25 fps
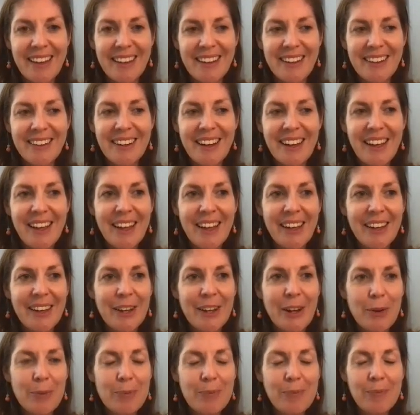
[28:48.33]
And,
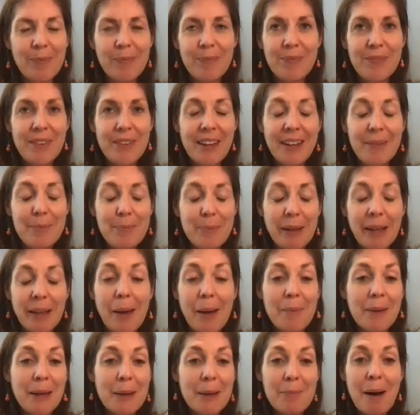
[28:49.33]

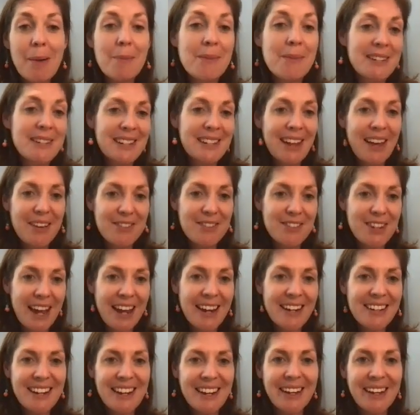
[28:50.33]
becoming a mum is
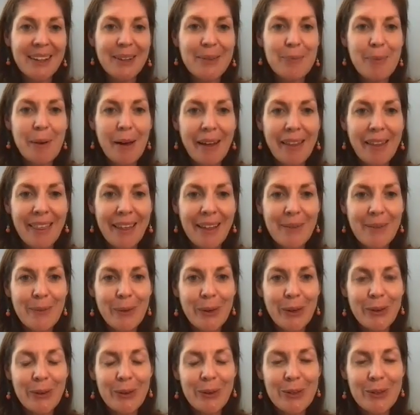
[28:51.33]
life-changing, but I think
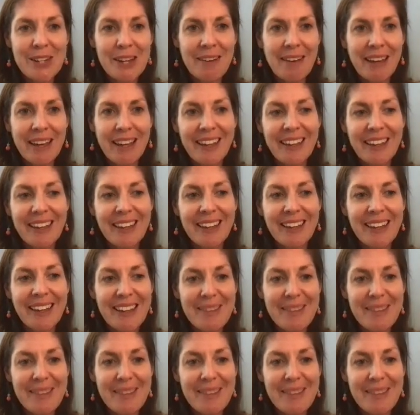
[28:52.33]
what you're doing,